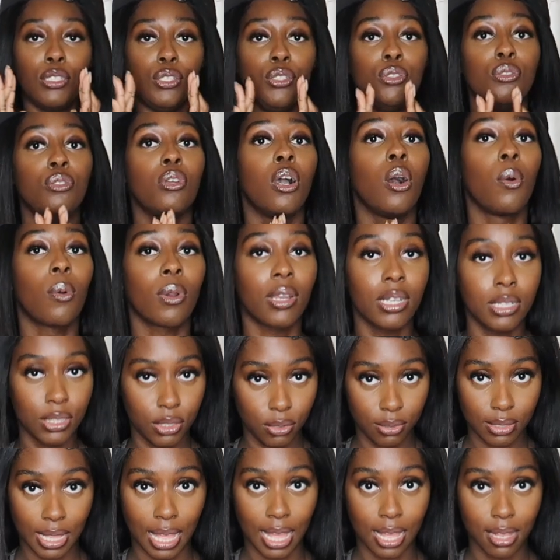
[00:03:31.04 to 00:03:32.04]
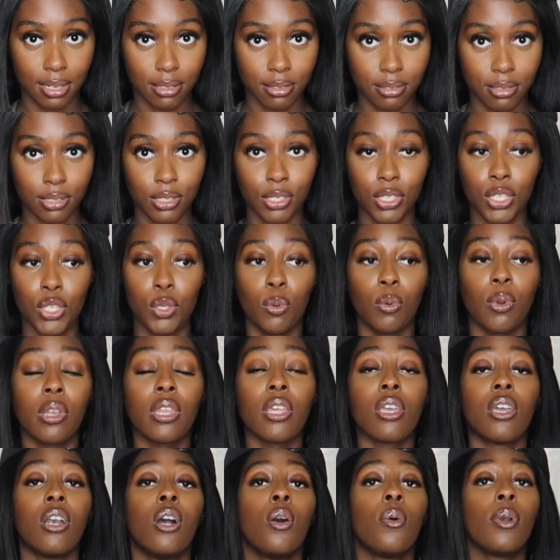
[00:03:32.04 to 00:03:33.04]
You don't want to do that. You want
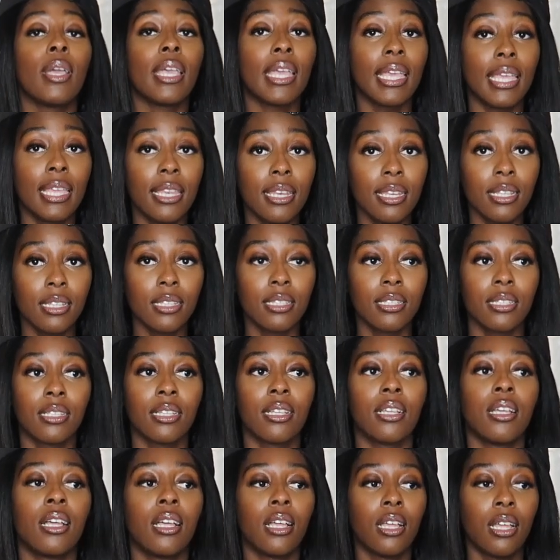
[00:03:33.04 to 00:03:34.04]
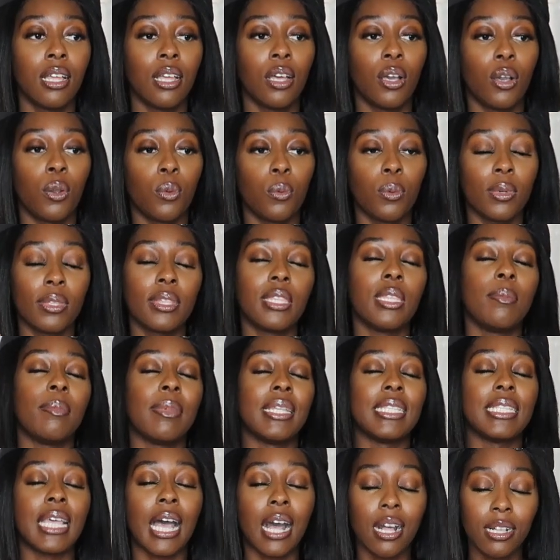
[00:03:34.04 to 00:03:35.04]
to go in with the
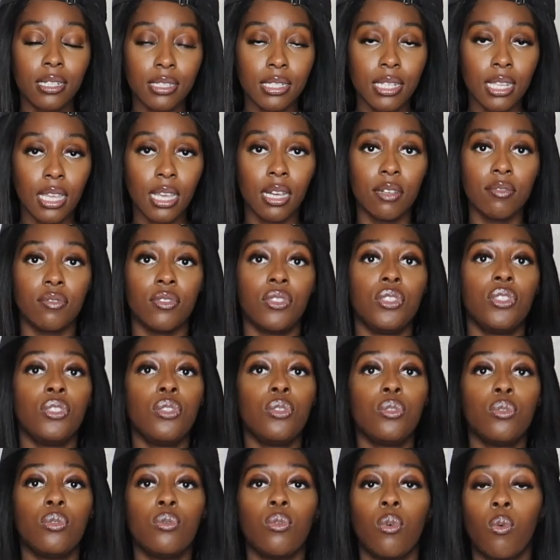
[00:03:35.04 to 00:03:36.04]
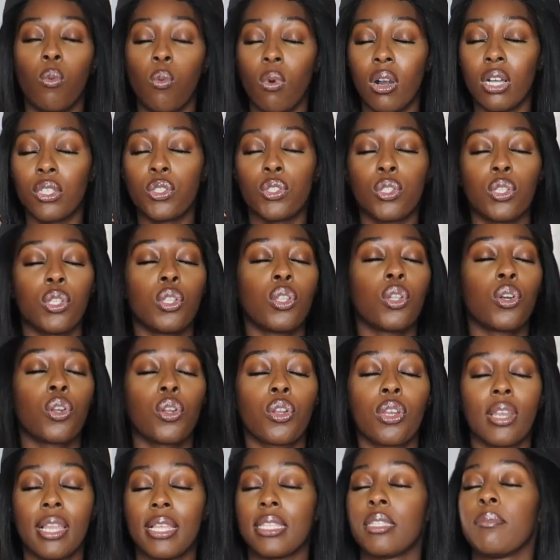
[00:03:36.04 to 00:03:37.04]
mentality of you want to
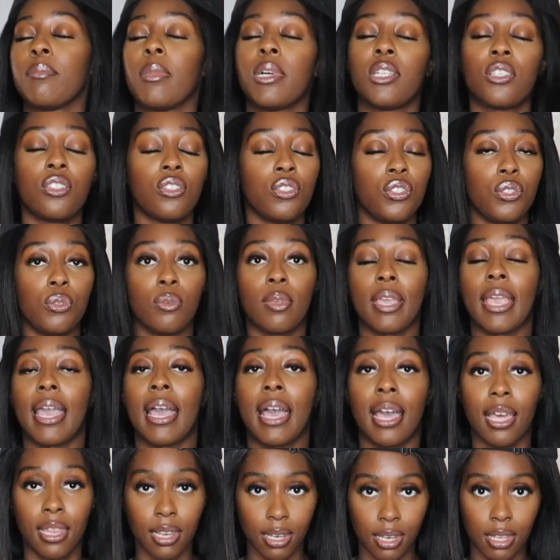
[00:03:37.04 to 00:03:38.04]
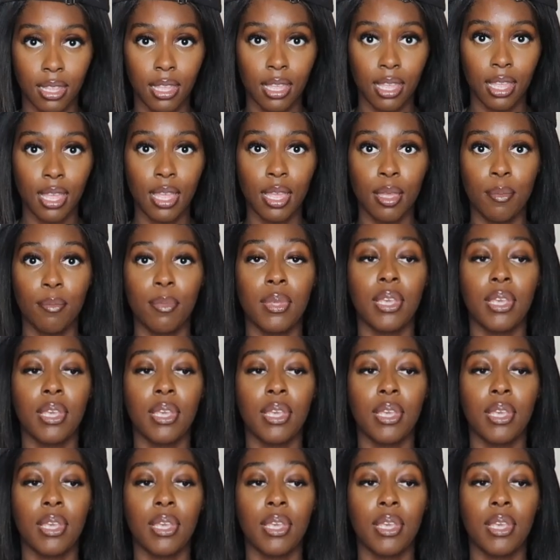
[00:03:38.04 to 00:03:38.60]
learn as much as you can.